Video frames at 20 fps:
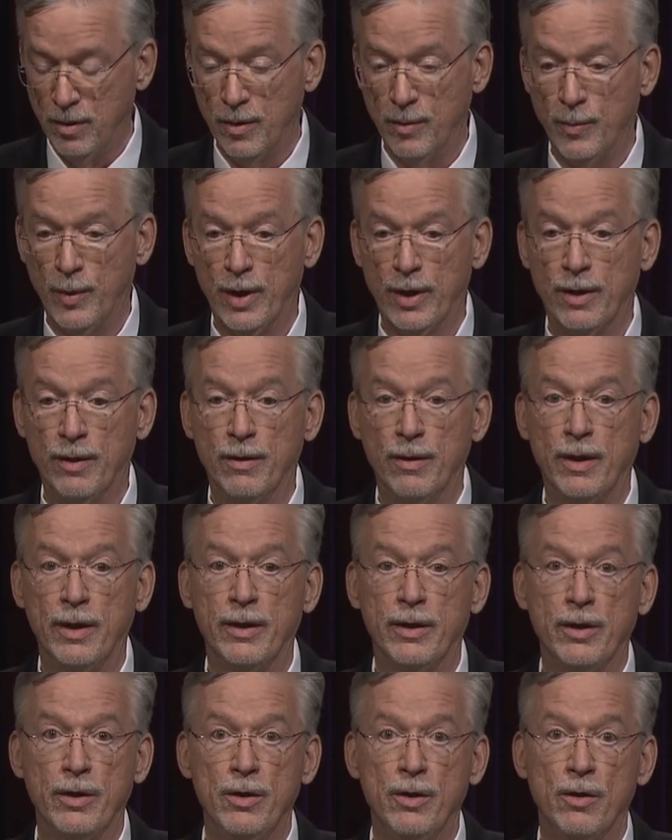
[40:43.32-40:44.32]
But eh,
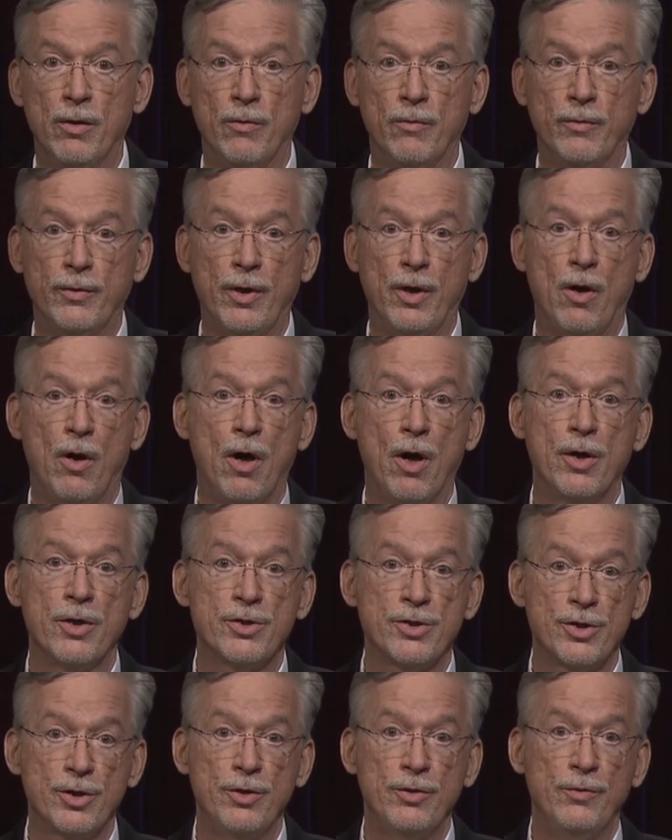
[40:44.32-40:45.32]
you know there are
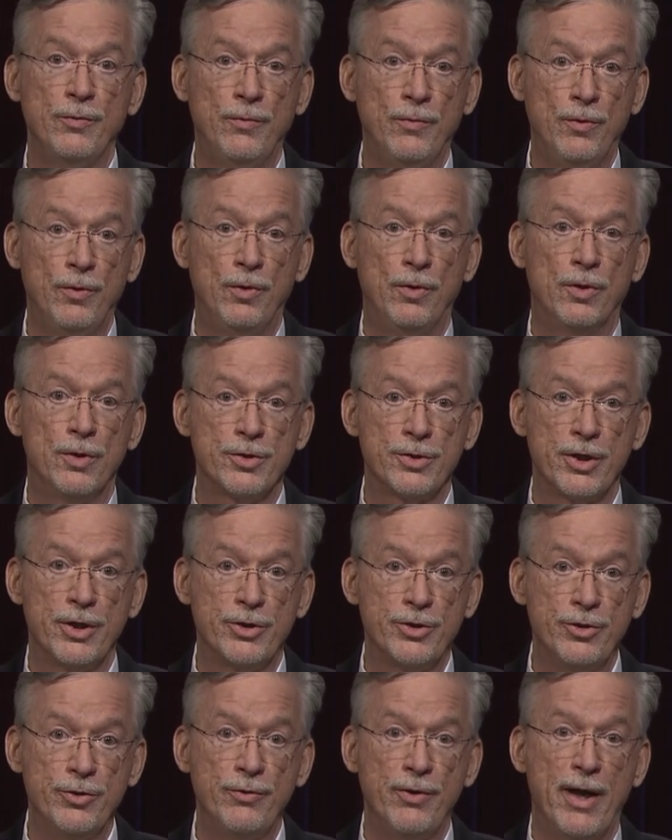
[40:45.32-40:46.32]
certain rules
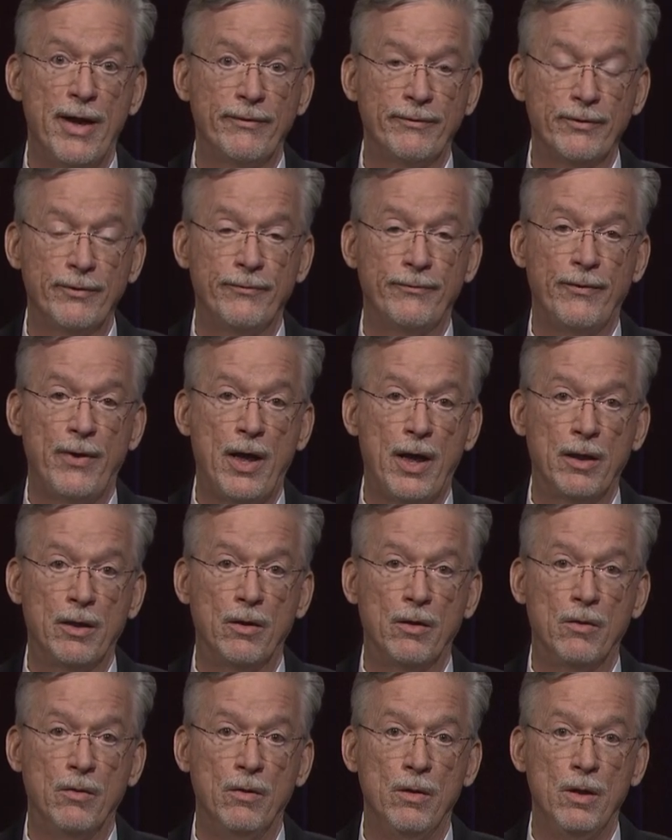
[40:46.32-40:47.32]
that you have to
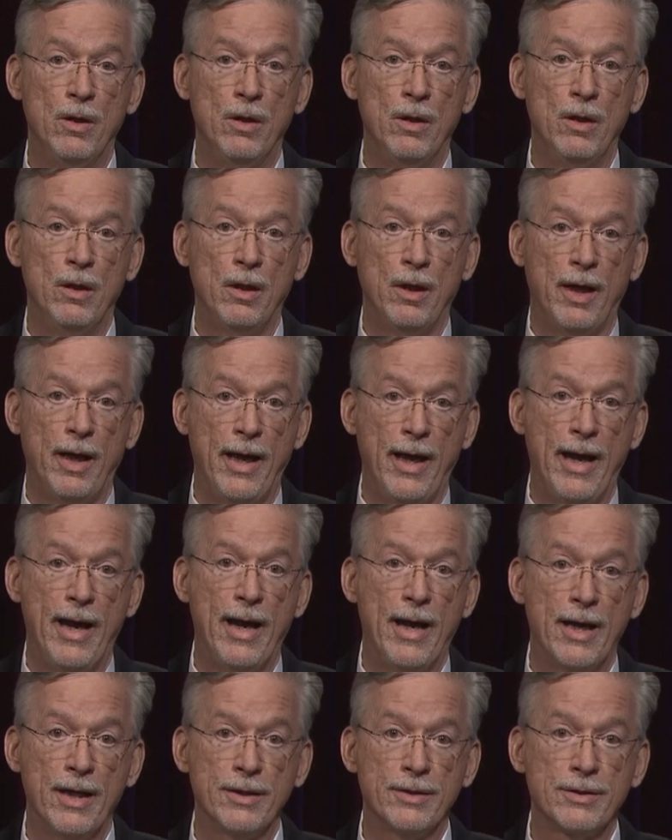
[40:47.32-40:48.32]
follow
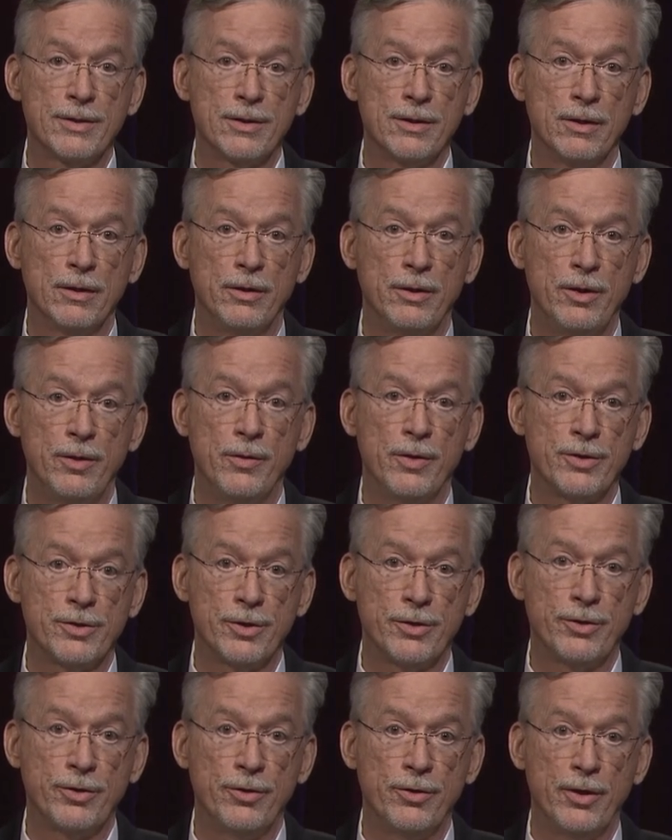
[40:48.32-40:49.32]
as U.S.
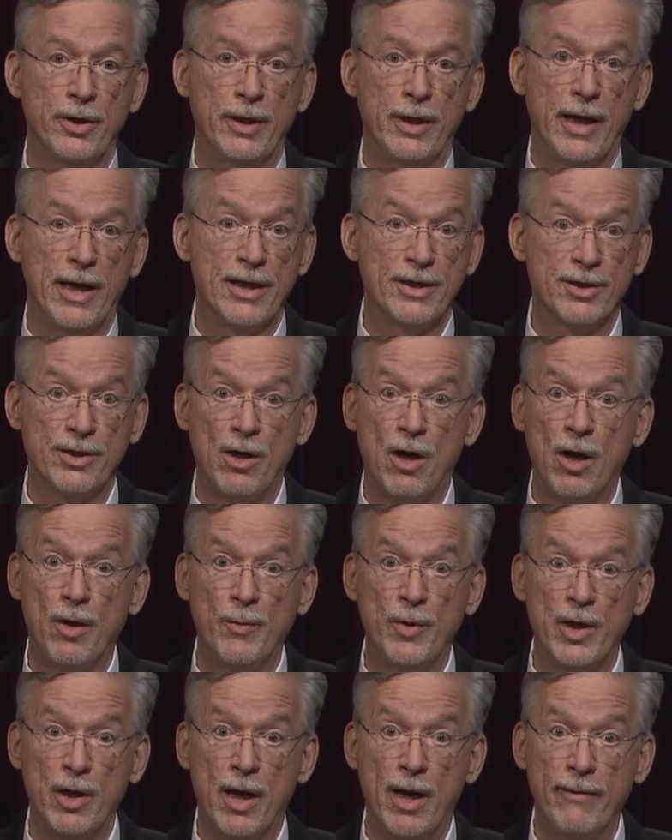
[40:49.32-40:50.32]
attorney. As an
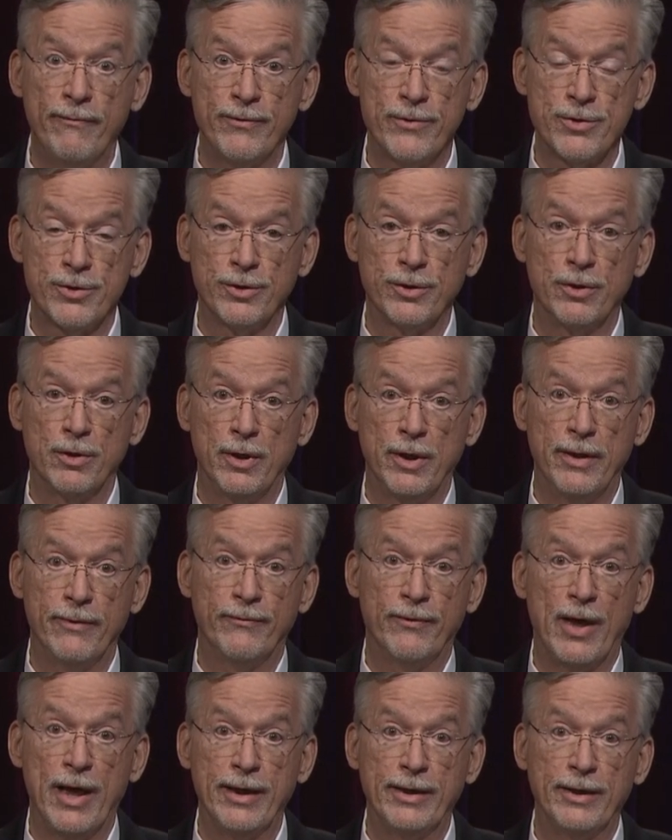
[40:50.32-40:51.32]
Army officer,
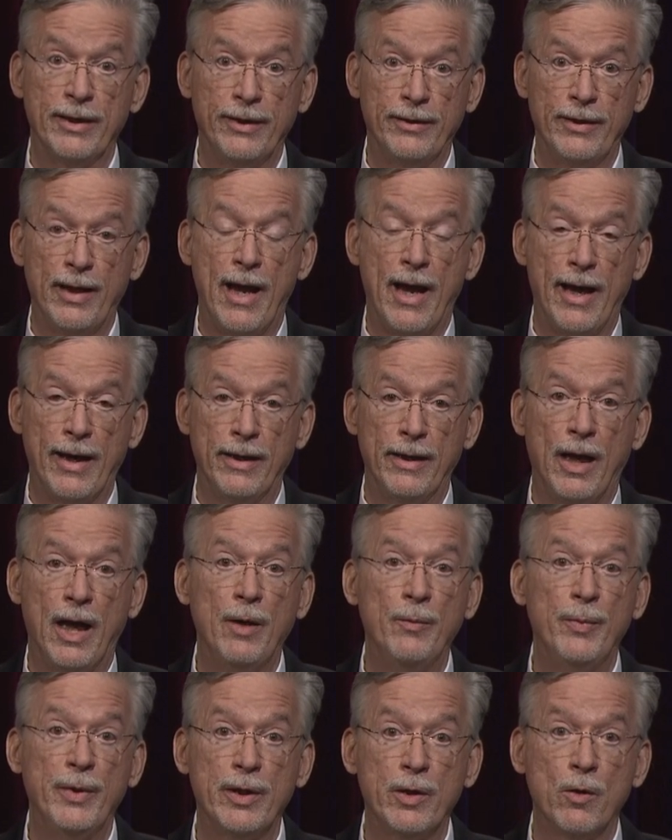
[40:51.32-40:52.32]
if I did that,
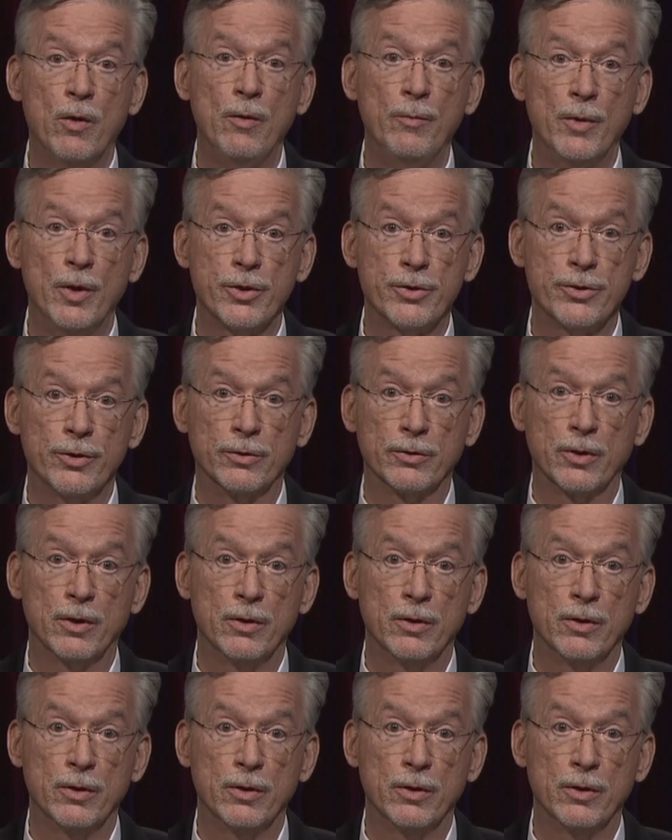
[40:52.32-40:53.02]
I'd be court-martialed.